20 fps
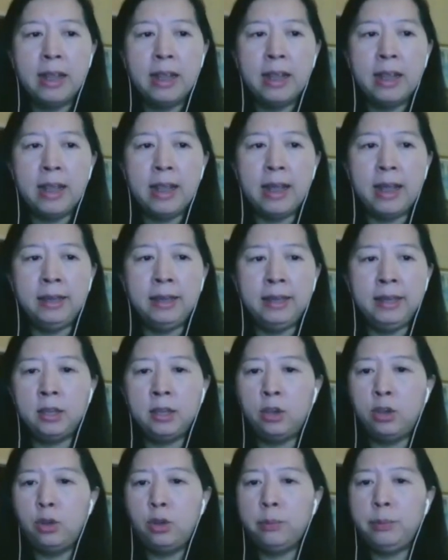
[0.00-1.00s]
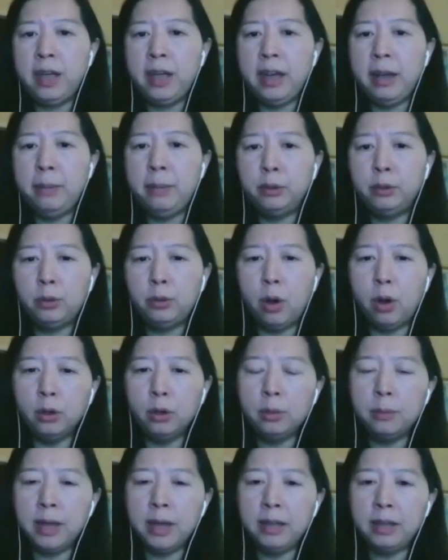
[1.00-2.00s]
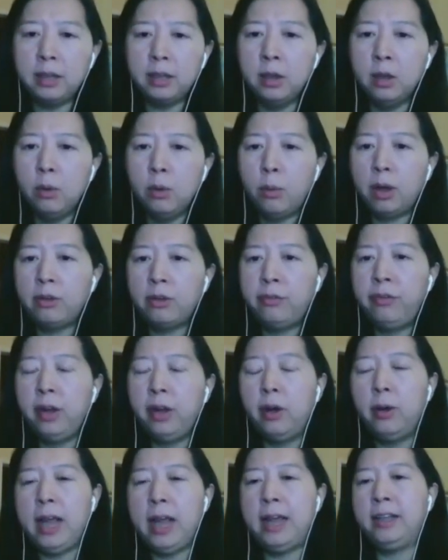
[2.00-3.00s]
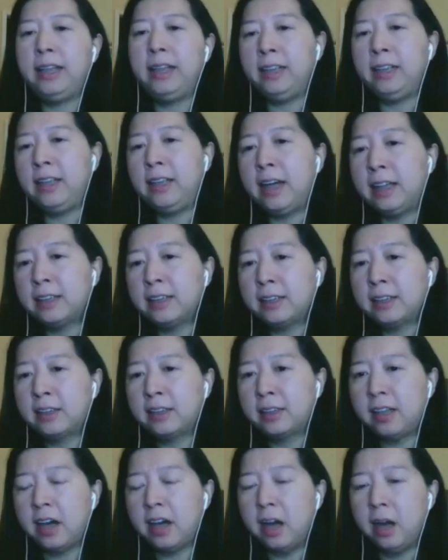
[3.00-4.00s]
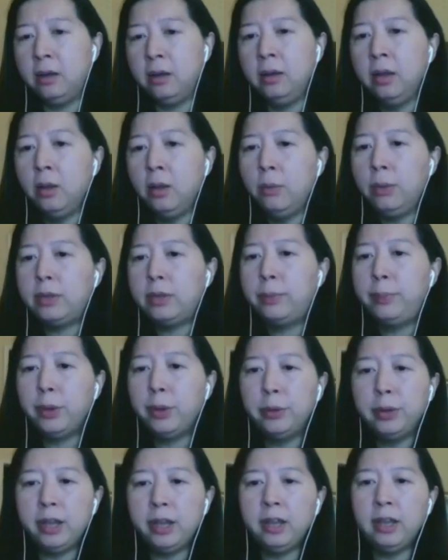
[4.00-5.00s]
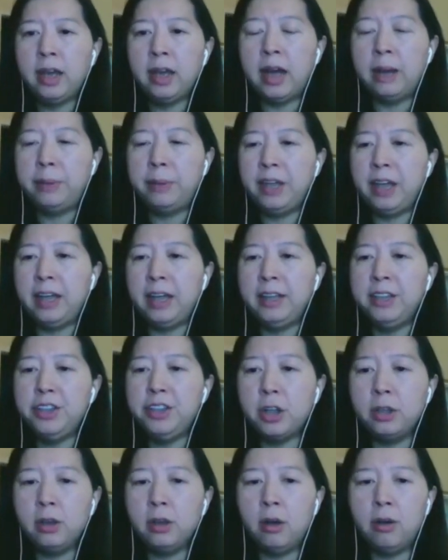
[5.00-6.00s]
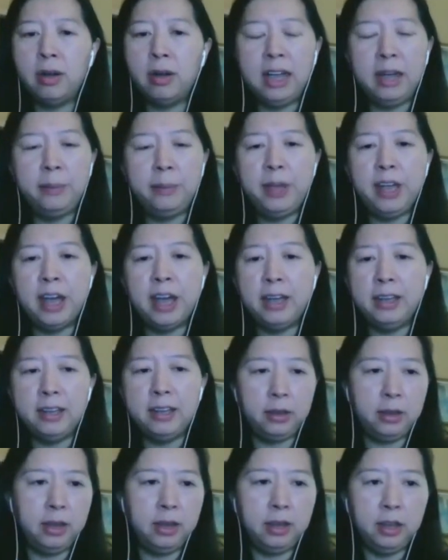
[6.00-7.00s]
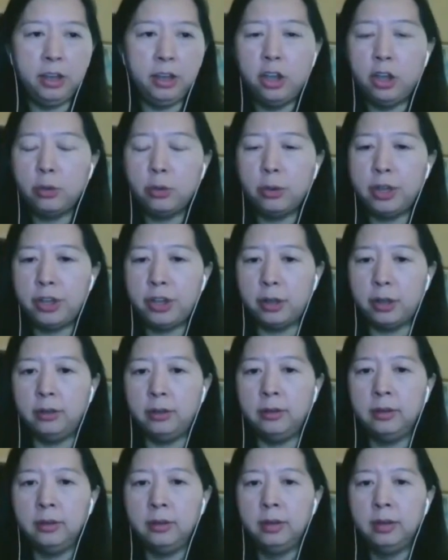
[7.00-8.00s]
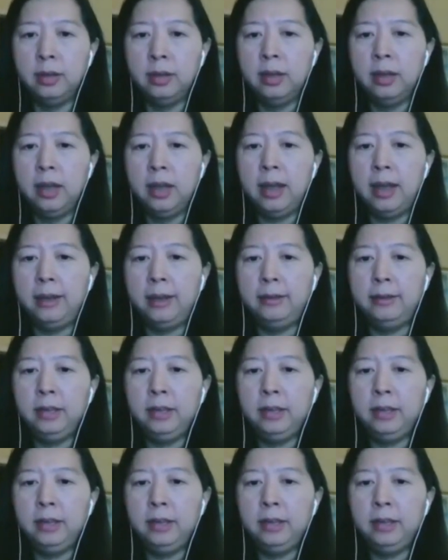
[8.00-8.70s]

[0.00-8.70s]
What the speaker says: And it should be able to automate workflow and get tasks done with building RPA engine or API integration. And